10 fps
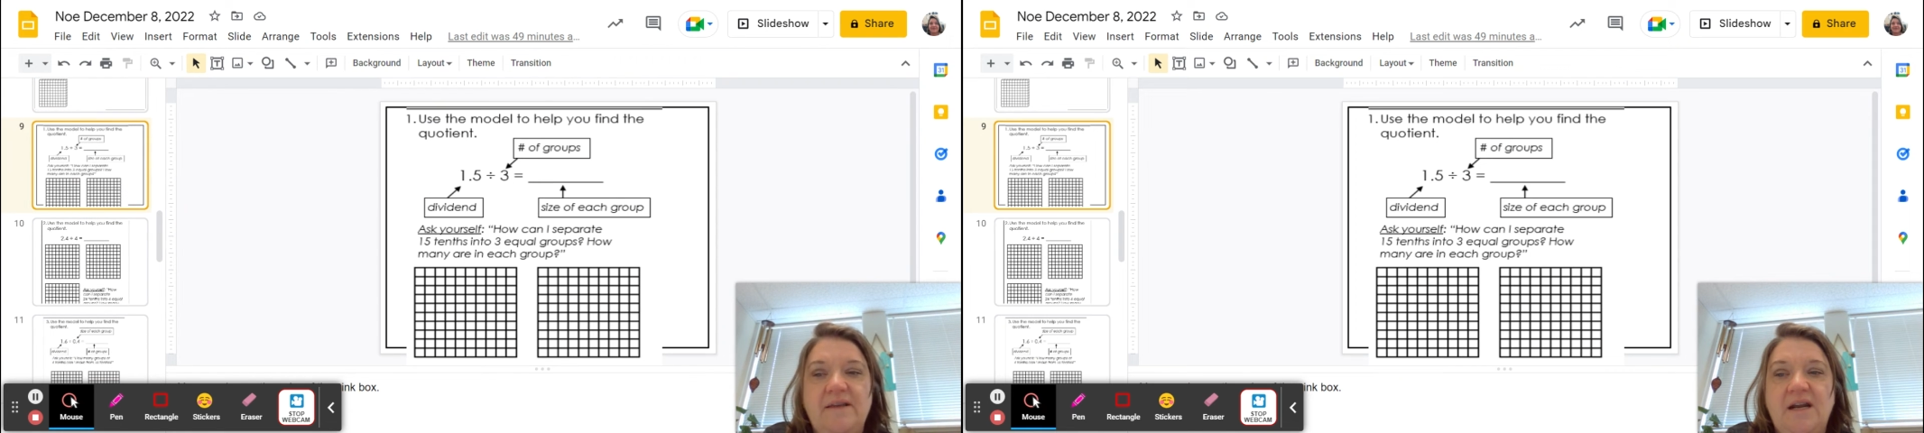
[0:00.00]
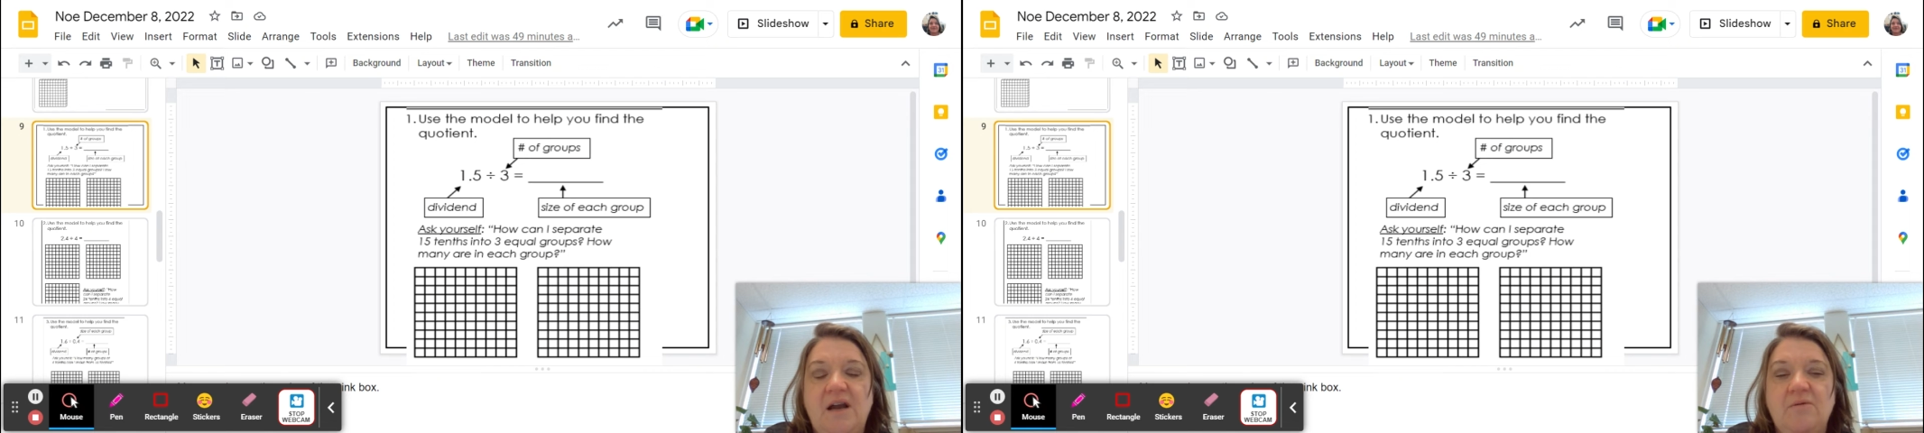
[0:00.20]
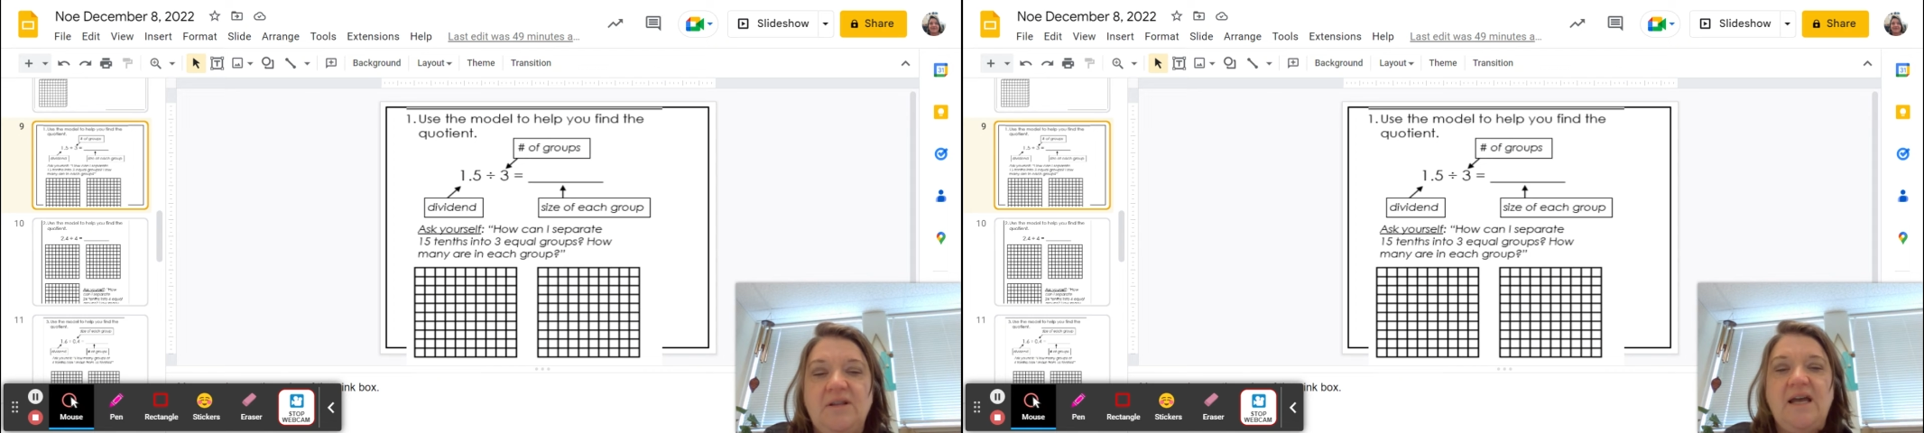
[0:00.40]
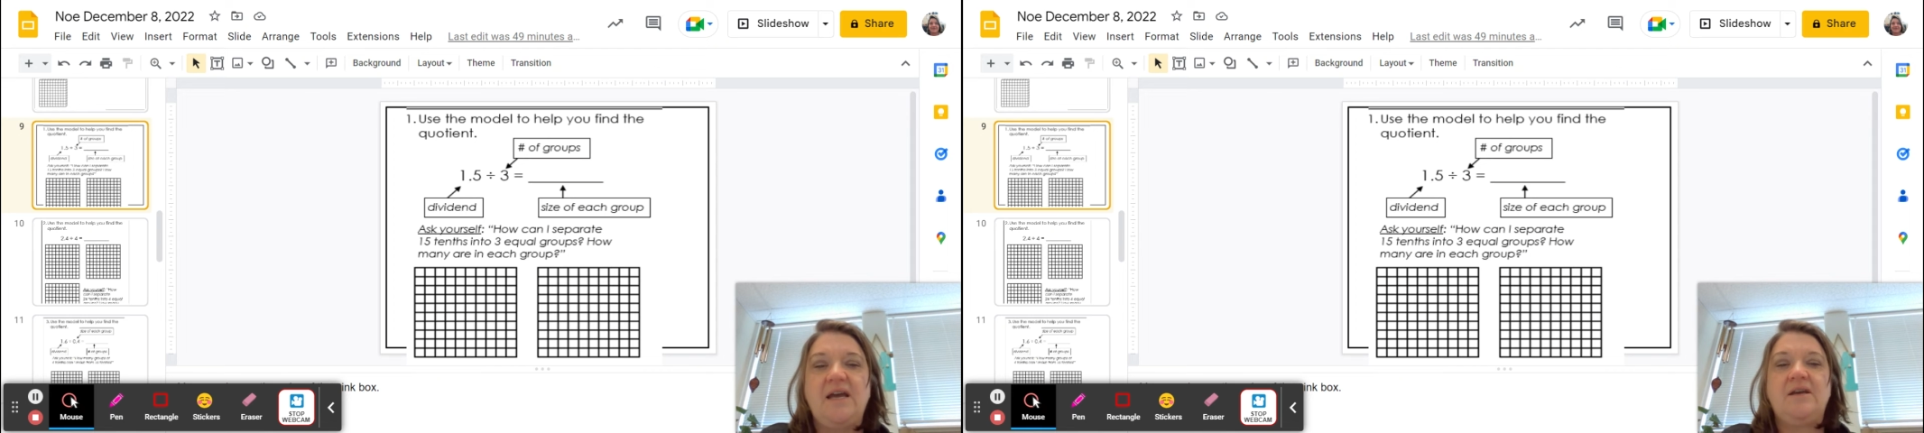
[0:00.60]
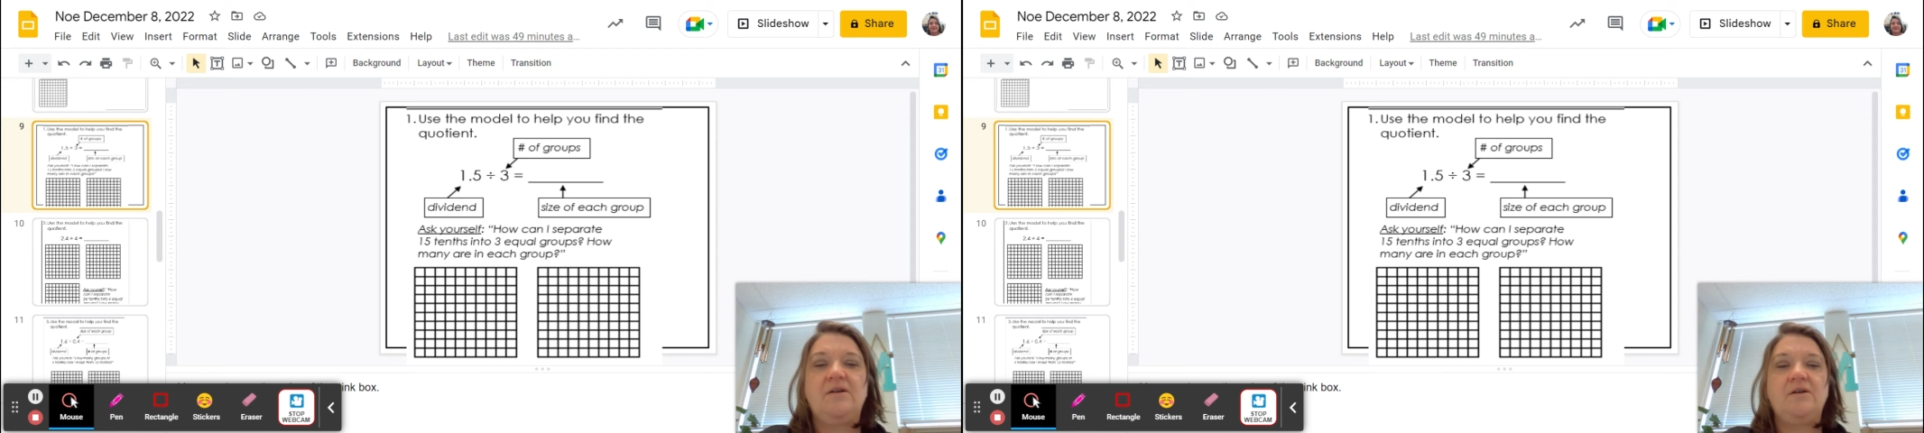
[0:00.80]
and then I would
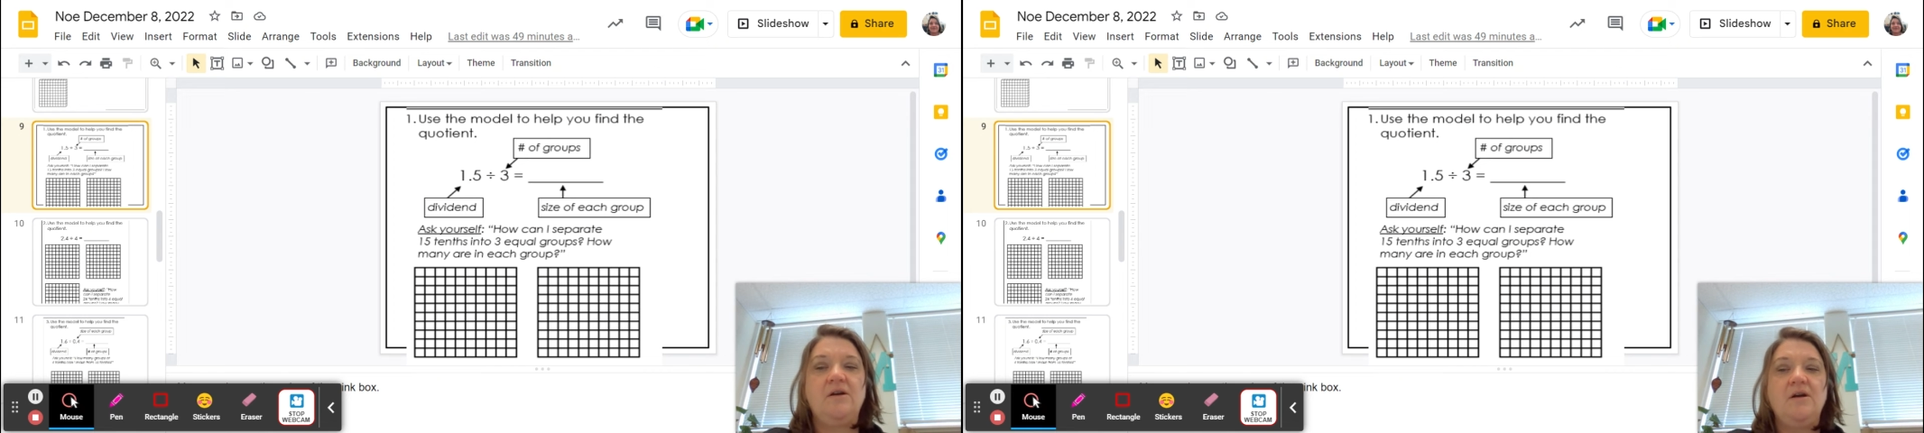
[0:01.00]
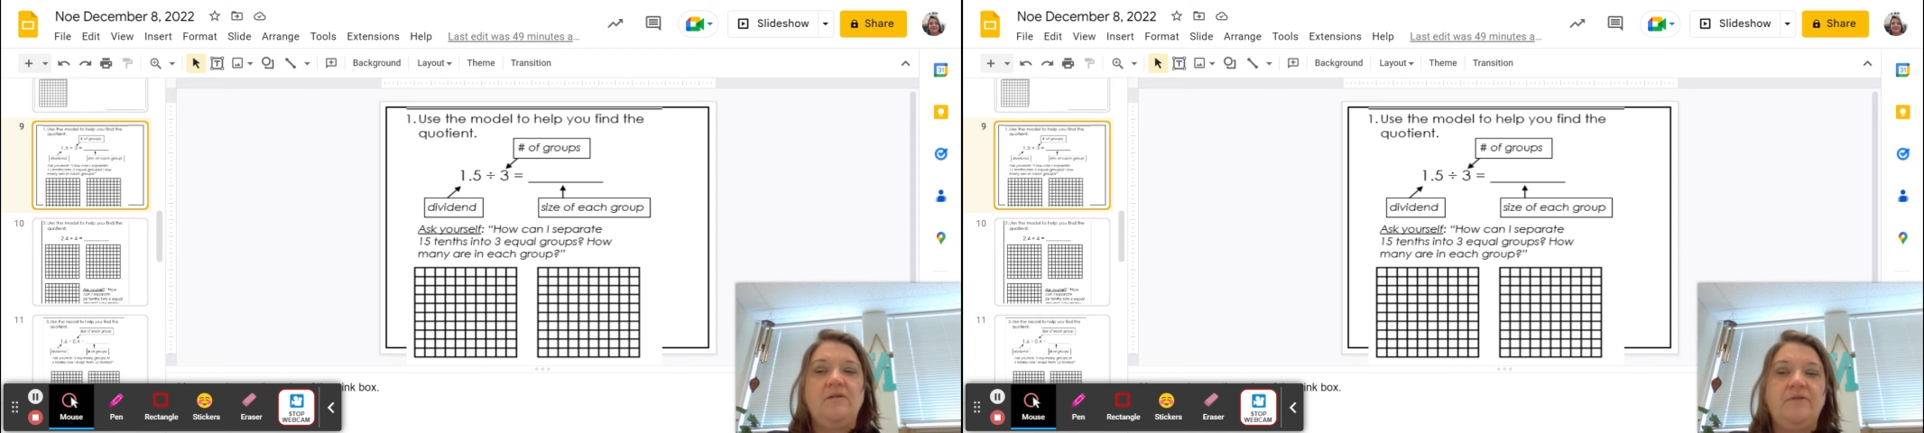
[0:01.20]
like